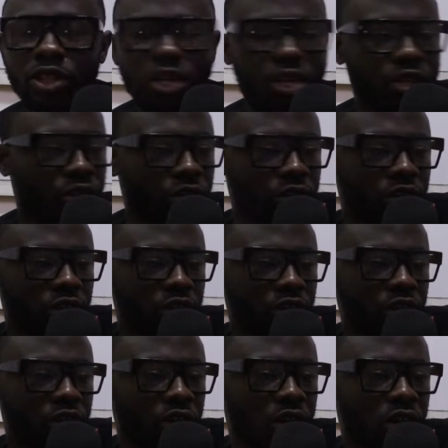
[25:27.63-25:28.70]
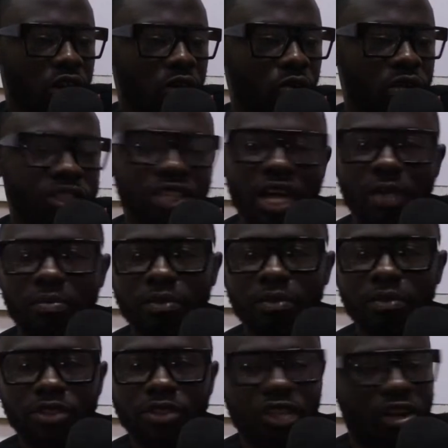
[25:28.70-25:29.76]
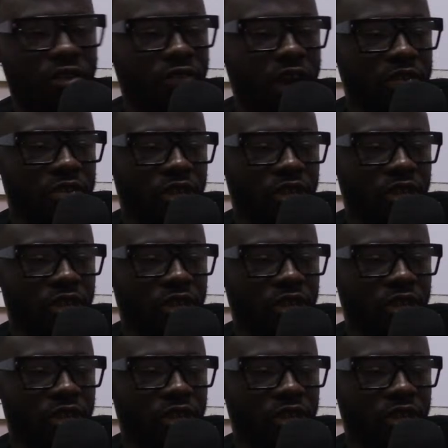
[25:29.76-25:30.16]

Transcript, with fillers: you can uh, WhatsApp 050